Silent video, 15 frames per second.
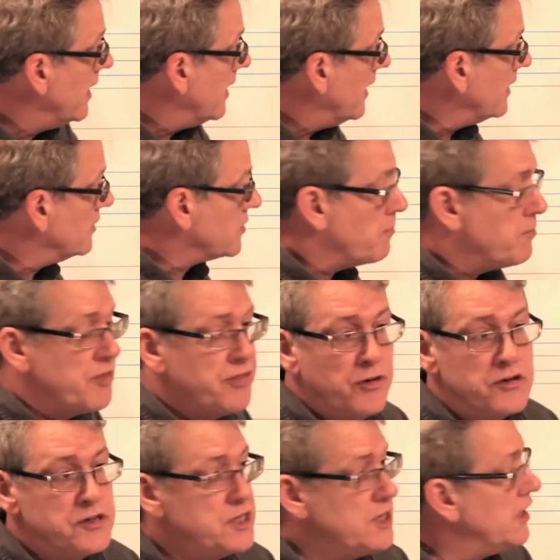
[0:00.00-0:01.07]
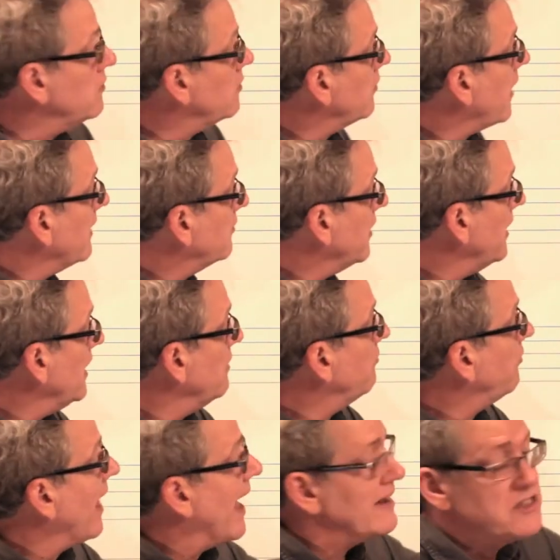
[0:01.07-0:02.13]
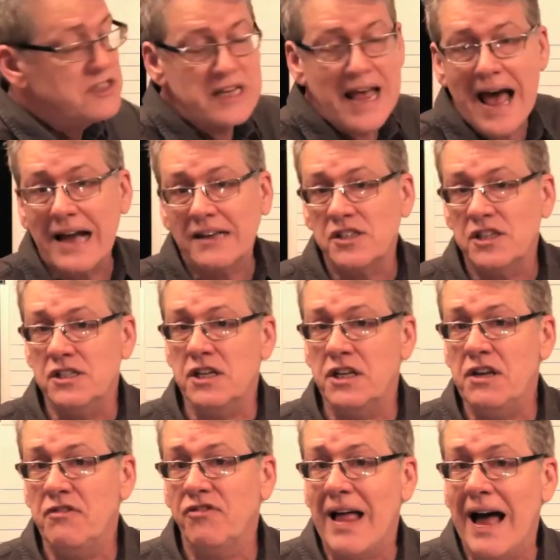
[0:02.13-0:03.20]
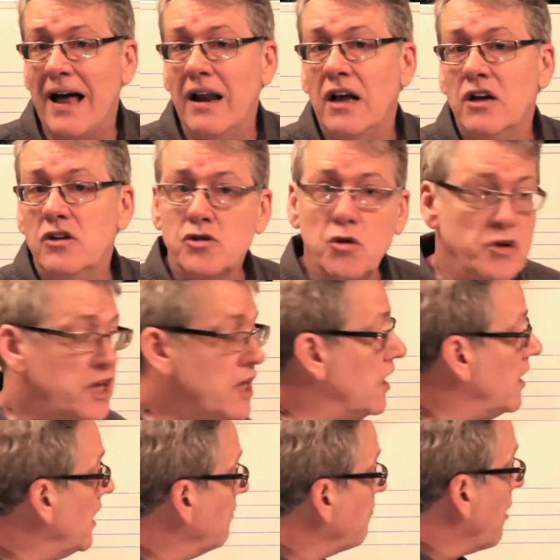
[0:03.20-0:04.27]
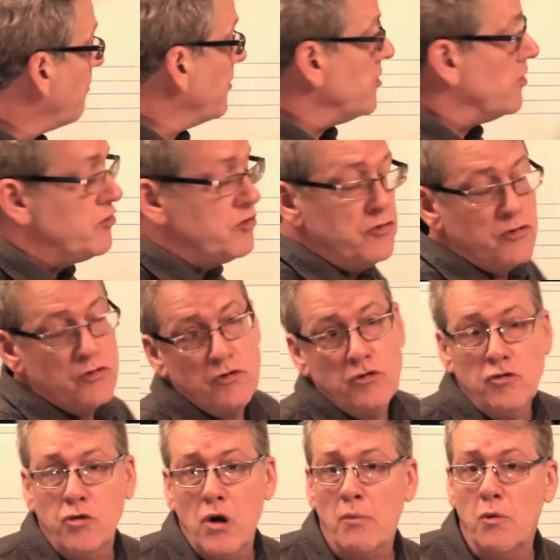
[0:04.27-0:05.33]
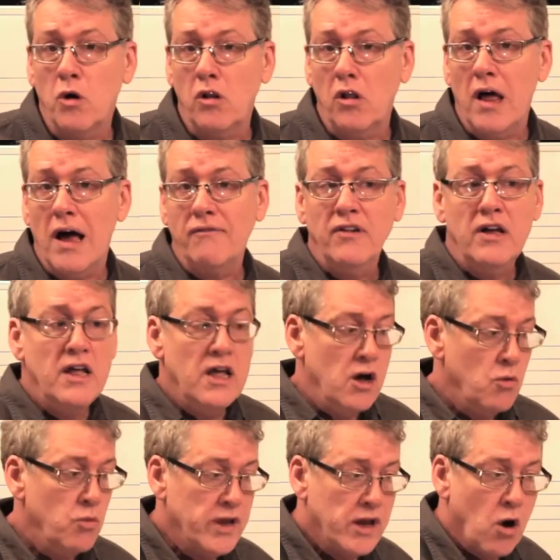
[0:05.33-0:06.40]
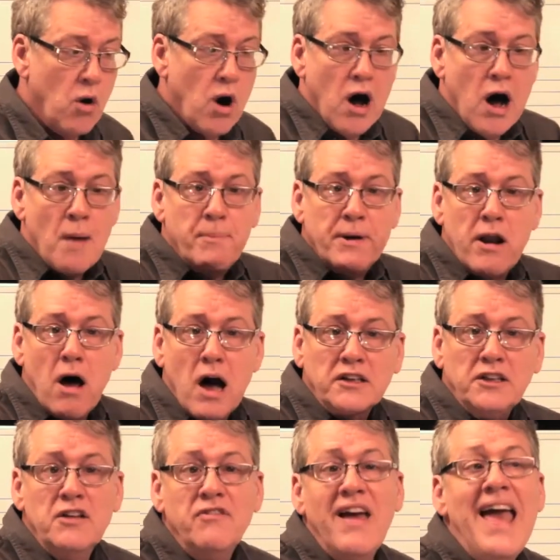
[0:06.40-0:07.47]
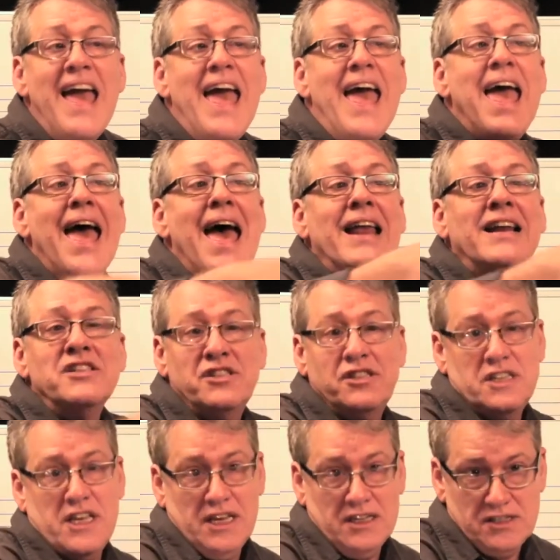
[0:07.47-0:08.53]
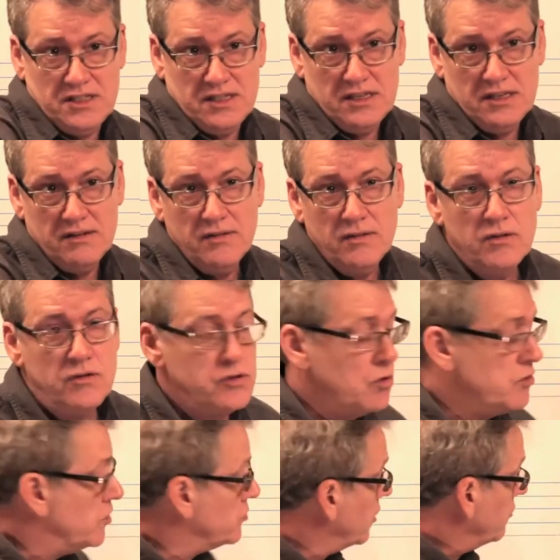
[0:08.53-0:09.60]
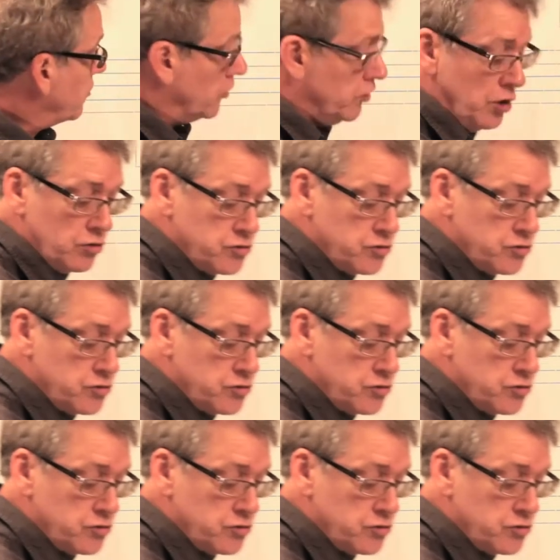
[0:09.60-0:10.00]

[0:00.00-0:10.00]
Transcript: is up a 13th, like the E flat sax, he's in E flat. So to get him up in the treble clef, we go up an octave and a sixth. So there's the little